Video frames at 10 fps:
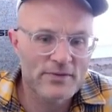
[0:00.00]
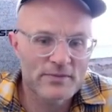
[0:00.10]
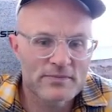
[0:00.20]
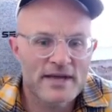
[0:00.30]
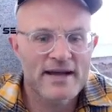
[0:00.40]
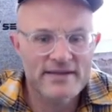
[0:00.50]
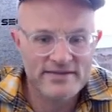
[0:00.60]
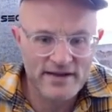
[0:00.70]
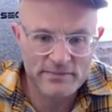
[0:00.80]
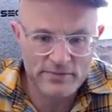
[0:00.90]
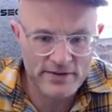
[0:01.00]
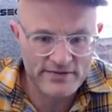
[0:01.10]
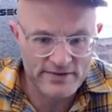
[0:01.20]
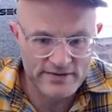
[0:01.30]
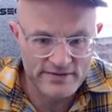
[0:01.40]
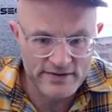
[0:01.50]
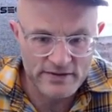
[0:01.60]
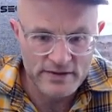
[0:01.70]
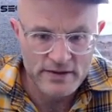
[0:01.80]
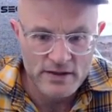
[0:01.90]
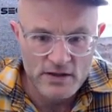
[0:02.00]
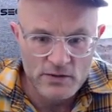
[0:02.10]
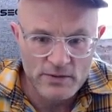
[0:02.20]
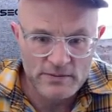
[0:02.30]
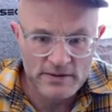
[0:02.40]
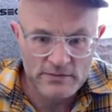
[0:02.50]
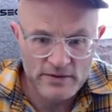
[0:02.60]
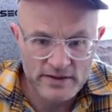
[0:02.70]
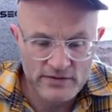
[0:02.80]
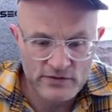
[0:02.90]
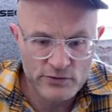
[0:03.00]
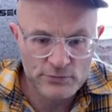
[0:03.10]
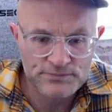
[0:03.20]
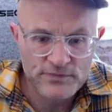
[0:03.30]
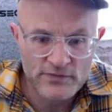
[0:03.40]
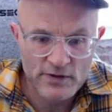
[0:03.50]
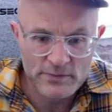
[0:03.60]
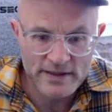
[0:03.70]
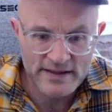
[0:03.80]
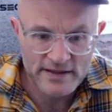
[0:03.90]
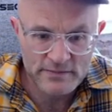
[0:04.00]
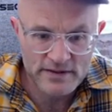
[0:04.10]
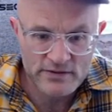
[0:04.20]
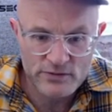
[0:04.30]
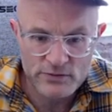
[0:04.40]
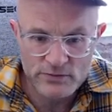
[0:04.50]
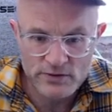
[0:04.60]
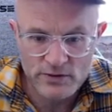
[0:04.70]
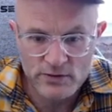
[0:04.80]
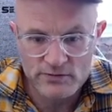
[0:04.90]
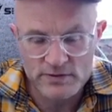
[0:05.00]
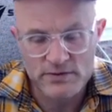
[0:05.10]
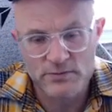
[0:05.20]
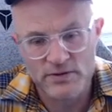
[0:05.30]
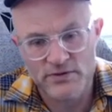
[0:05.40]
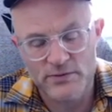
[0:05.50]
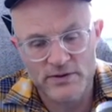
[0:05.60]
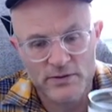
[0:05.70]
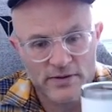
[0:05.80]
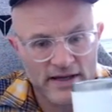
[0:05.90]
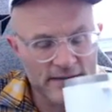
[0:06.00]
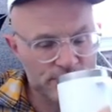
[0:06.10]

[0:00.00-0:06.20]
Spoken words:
black has not impressed us here. We can play rook E2, followed by king B2, rook over. We're doing okay.